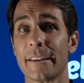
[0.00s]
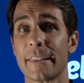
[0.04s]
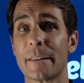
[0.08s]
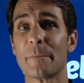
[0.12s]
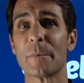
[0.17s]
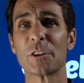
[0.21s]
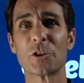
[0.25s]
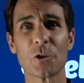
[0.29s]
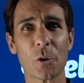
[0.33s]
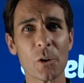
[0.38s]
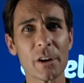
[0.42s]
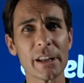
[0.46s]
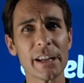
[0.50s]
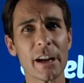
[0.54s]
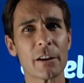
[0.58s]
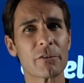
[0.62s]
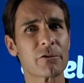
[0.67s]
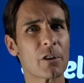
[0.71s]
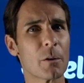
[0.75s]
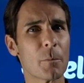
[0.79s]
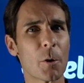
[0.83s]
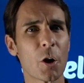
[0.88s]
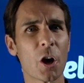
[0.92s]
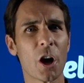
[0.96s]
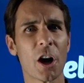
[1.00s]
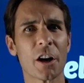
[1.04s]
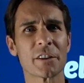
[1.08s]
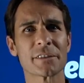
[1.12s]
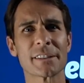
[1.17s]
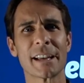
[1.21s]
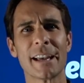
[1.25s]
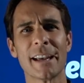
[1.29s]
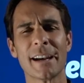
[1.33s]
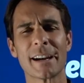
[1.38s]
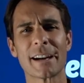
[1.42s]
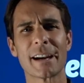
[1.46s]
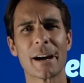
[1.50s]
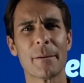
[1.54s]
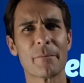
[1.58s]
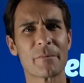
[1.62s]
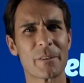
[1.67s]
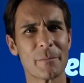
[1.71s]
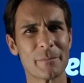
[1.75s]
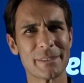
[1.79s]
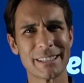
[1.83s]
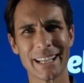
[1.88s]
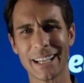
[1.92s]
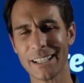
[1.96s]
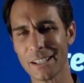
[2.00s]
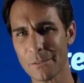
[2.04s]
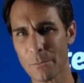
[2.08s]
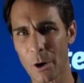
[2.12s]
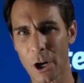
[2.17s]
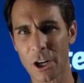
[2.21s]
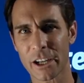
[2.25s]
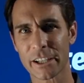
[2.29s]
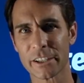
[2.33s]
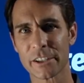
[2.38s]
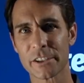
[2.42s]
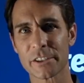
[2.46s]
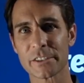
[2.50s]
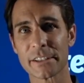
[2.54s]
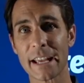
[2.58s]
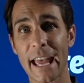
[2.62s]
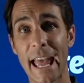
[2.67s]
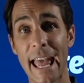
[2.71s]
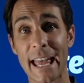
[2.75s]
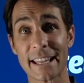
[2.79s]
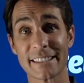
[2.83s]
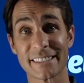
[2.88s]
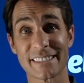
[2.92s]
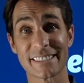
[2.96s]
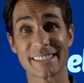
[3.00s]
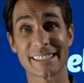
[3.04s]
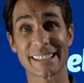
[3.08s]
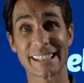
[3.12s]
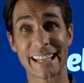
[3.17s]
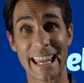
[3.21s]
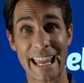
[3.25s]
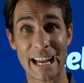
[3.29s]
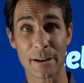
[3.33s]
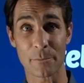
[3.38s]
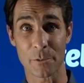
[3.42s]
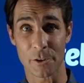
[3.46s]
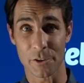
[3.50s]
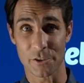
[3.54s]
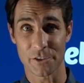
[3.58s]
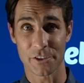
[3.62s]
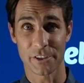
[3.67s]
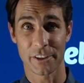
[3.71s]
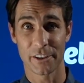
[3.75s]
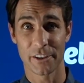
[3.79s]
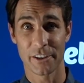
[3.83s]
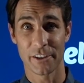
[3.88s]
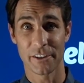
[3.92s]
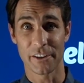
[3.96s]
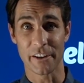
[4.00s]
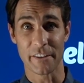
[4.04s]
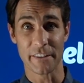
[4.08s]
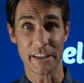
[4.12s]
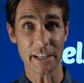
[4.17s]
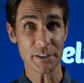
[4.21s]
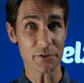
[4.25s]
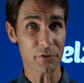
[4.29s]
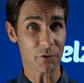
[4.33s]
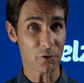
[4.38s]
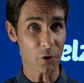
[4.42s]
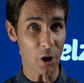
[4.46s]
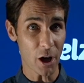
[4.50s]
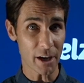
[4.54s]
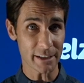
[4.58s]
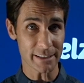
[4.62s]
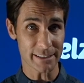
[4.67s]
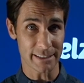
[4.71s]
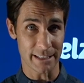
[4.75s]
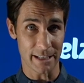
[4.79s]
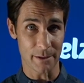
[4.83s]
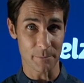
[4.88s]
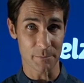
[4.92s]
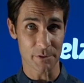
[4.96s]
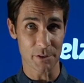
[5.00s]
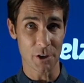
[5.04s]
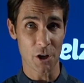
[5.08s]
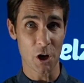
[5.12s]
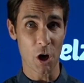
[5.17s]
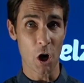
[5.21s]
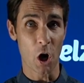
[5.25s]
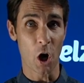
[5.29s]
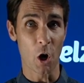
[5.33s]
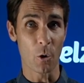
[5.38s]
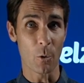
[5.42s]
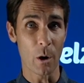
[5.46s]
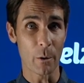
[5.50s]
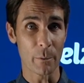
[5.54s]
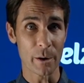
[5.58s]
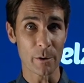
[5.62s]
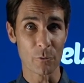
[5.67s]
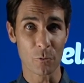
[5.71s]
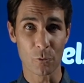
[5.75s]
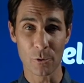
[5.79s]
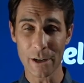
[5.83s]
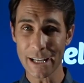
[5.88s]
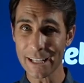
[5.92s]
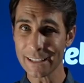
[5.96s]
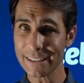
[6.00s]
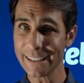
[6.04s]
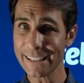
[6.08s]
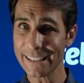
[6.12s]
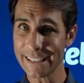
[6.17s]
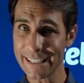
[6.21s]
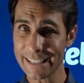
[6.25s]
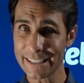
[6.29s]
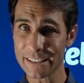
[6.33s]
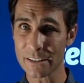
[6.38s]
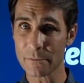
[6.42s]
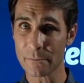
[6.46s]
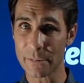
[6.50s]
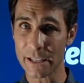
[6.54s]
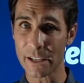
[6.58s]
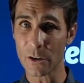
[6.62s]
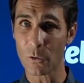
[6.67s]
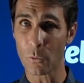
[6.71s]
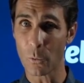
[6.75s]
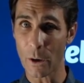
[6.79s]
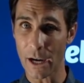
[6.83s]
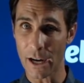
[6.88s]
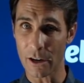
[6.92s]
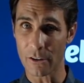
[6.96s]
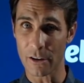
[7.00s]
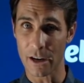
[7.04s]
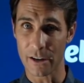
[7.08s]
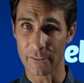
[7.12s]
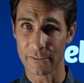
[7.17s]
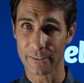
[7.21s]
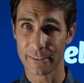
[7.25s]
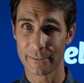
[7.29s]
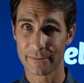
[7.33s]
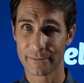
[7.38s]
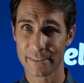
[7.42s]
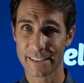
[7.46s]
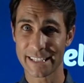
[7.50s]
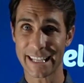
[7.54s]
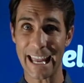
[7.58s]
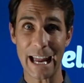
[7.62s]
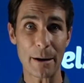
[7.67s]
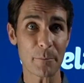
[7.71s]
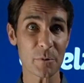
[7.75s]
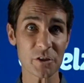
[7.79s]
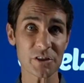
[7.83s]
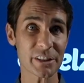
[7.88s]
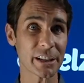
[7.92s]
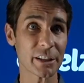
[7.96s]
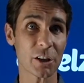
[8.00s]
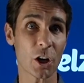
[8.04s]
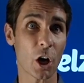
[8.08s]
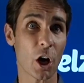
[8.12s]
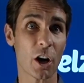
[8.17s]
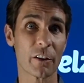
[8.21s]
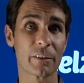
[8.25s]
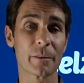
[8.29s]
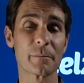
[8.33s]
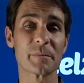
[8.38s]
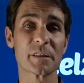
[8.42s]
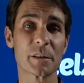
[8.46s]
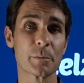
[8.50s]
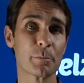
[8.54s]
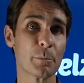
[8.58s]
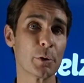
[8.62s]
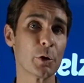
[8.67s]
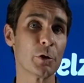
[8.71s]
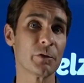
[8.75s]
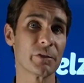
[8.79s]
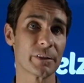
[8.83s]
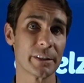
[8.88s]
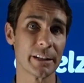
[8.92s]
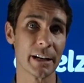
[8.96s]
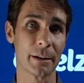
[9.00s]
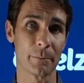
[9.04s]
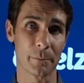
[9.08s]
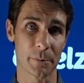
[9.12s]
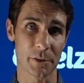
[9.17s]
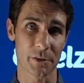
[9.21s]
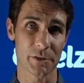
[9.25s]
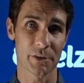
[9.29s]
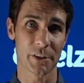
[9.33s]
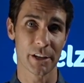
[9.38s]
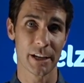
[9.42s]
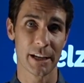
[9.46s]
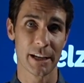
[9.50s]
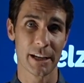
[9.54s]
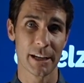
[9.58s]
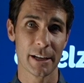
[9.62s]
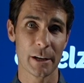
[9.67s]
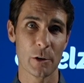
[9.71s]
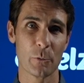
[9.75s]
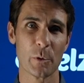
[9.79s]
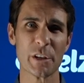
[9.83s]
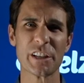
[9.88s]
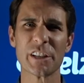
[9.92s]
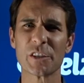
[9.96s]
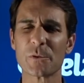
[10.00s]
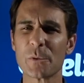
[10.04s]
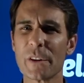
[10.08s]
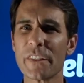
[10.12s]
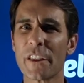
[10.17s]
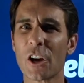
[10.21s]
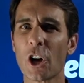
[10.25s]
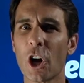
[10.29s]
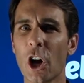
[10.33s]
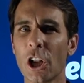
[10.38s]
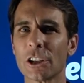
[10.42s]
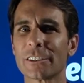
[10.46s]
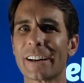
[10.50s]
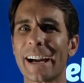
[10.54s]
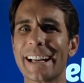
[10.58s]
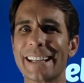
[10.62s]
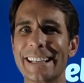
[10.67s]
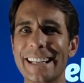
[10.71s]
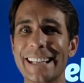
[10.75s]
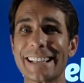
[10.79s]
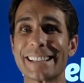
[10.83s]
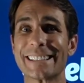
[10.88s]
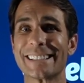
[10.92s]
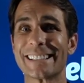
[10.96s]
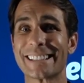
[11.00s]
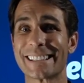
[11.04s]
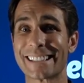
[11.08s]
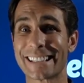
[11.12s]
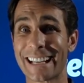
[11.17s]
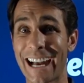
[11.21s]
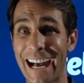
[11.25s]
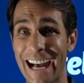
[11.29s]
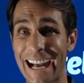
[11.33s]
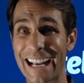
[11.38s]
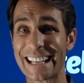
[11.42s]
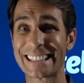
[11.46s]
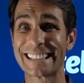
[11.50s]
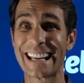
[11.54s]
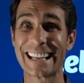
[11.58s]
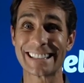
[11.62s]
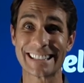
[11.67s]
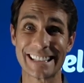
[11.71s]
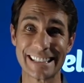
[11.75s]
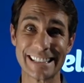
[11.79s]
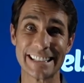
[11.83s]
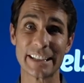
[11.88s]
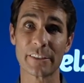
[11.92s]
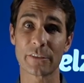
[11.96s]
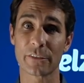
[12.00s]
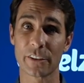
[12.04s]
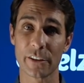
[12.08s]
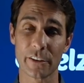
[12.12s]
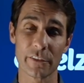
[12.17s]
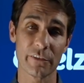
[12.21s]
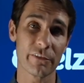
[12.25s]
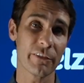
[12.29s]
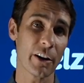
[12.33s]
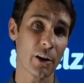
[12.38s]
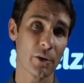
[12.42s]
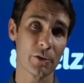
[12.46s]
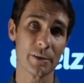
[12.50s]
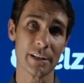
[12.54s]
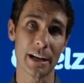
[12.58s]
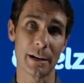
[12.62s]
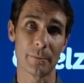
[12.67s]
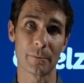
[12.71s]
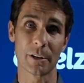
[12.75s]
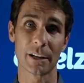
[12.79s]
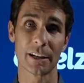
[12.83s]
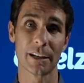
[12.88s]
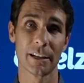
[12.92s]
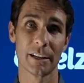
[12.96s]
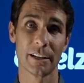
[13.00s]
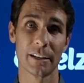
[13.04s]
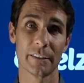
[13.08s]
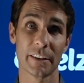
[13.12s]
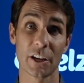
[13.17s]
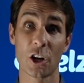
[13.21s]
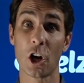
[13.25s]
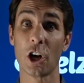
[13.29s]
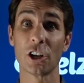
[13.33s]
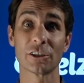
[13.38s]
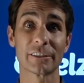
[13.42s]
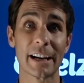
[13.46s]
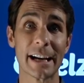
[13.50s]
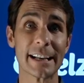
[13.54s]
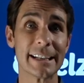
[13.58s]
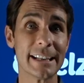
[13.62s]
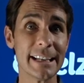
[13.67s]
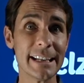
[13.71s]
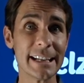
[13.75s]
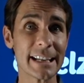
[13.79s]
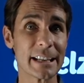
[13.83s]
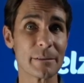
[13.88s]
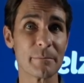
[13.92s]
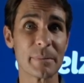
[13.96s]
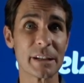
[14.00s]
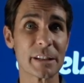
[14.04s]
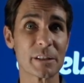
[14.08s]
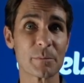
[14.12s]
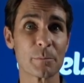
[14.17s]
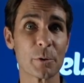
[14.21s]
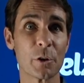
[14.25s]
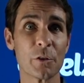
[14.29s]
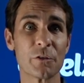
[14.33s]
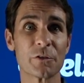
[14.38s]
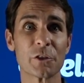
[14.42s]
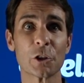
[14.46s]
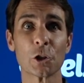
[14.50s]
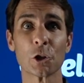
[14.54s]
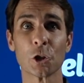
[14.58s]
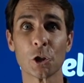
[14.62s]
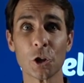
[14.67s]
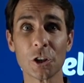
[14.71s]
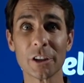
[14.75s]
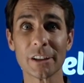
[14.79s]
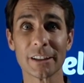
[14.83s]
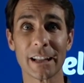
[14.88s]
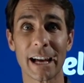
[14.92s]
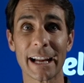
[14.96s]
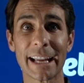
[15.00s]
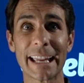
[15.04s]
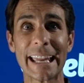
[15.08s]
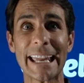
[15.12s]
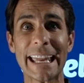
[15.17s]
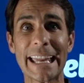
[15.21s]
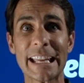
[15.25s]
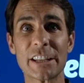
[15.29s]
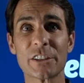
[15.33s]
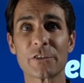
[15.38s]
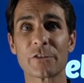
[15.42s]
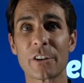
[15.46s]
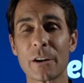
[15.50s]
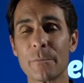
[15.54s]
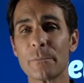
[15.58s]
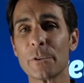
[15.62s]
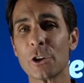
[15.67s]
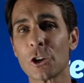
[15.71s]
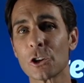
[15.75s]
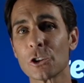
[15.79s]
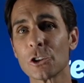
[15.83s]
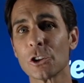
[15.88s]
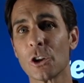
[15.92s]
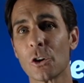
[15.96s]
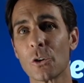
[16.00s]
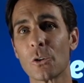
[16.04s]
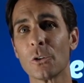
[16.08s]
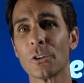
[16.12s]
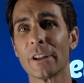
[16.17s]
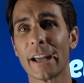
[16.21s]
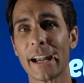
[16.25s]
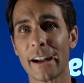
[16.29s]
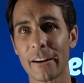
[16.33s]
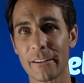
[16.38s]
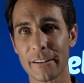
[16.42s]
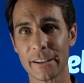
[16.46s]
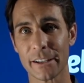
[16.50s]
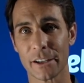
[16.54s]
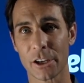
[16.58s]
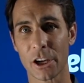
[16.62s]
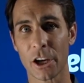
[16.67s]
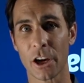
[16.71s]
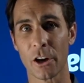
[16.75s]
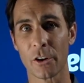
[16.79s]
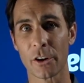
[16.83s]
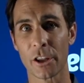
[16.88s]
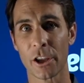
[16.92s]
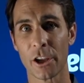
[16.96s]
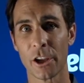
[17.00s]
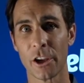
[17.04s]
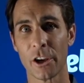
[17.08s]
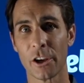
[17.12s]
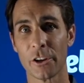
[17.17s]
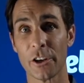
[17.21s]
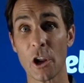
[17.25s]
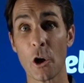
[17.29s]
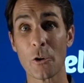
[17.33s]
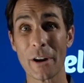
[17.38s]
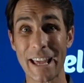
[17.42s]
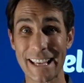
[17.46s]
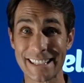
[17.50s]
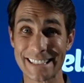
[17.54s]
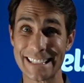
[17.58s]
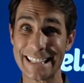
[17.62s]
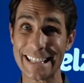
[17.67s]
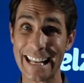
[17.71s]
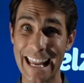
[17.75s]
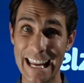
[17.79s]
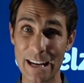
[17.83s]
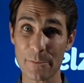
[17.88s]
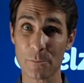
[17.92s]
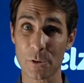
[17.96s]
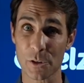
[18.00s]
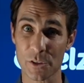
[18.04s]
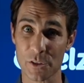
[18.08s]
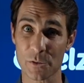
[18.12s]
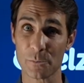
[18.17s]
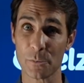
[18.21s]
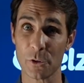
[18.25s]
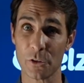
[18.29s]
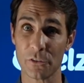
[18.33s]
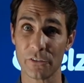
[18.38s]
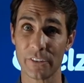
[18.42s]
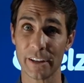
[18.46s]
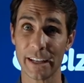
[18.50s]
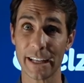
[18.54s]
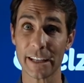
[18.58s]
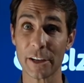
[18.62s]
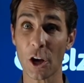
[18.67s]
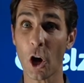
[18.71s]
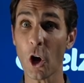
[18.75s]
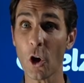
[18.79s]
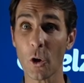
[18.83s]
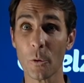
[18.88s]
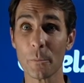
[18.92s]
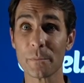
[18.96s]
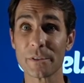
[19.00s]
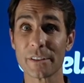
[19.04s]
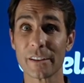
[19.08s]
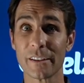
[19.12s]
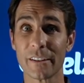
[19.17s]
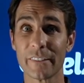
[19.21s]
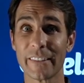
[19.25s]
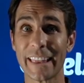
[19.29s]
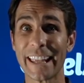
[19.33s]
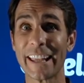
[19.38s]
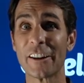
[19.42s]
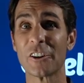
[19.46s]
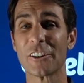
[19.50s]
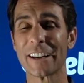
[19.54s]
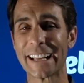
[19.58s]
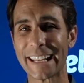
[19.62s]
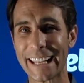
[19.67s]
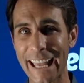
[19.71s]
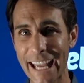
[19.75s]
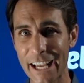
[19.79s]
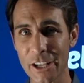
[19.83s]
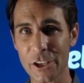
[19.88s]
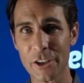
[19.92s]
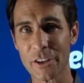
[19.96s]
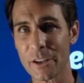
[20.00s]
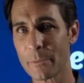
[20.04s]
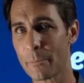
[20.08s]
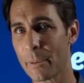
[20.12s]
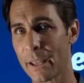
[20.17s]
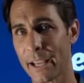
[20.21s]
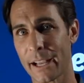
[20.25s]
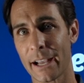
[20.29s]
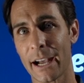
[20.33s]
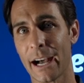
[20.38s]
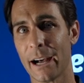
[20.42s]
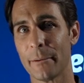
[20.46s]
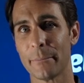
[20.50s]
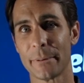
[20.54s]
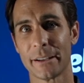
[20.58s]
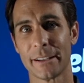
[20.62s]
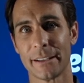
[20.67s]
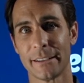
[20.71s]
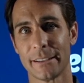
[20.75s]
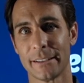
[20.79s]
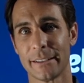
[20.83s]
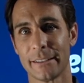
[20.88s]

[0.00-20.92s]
The majority of robocalls come from telemarketers and scammers. And these fraud attempts are what we really need to be aware of. Scammers can call from spoofed numbers, which is when the caller ID is disguised as a different phone number. The caller ID can be spoofed to look like it's from your local area code, known as neighbor spoofing, in hopes that it'll get you to pick up.